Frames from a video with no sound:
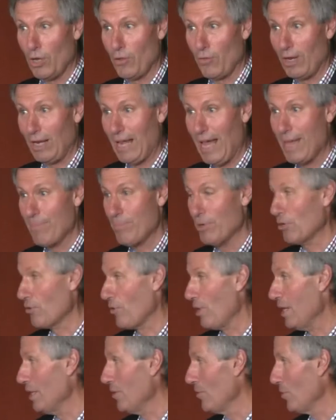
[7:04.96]
on the Labor,
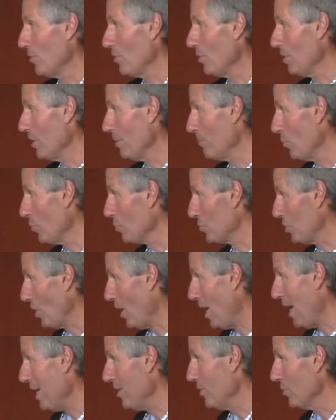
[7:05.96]
Green or Liberal
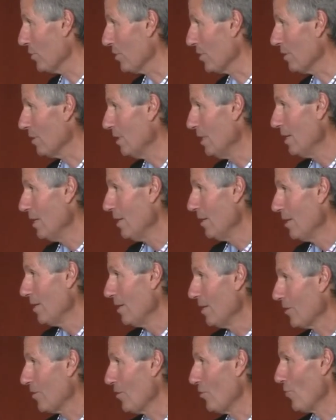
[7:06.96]
side who
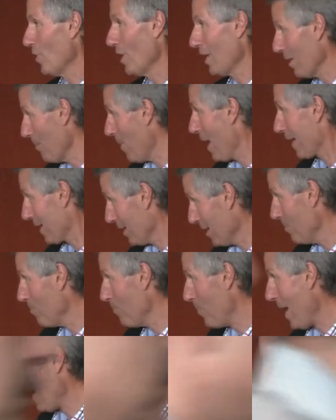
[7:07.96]
can really make an
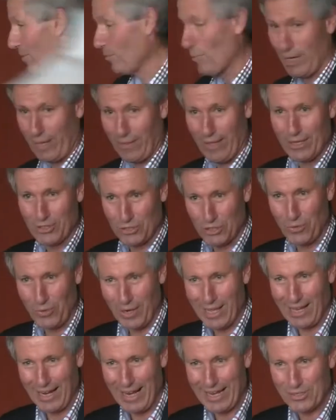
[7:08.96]
impact in one of those
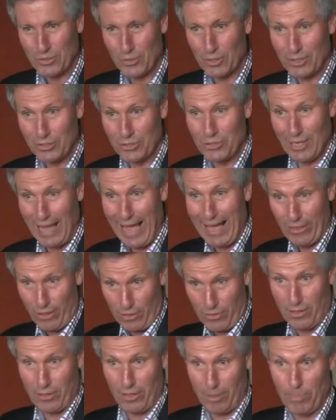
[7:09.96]
three electorates,
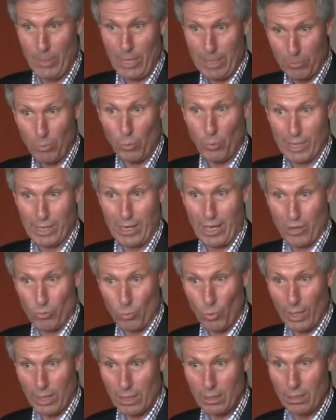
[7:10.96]
other than the people we know
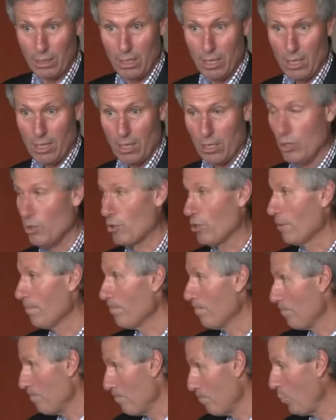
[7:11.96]
well, who can
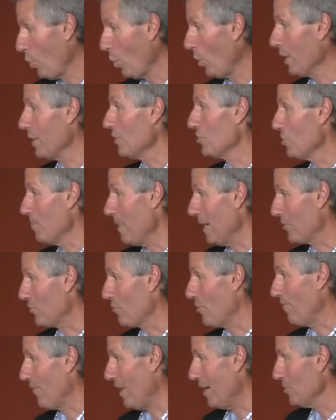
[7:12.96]
pull in some
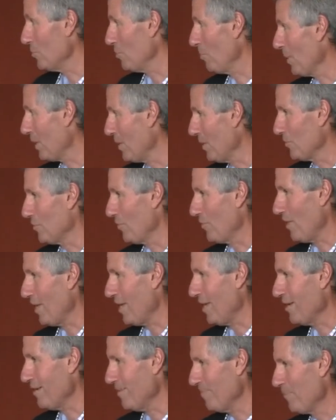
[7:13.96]
extra votes because of
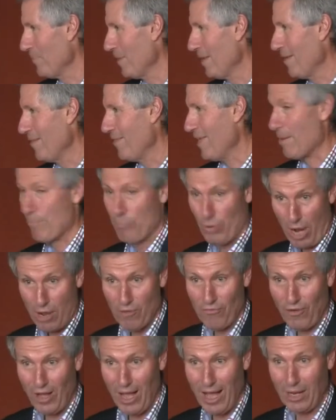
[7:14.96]
their
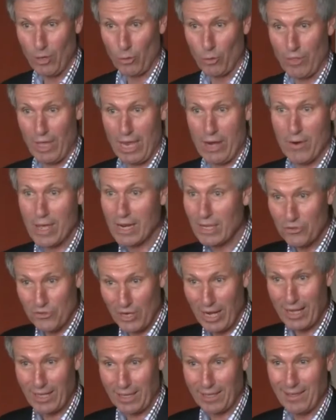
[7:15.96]
profile or their
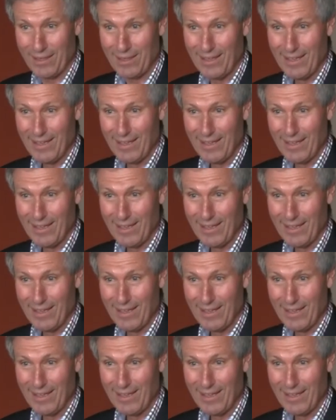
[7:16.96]
energetic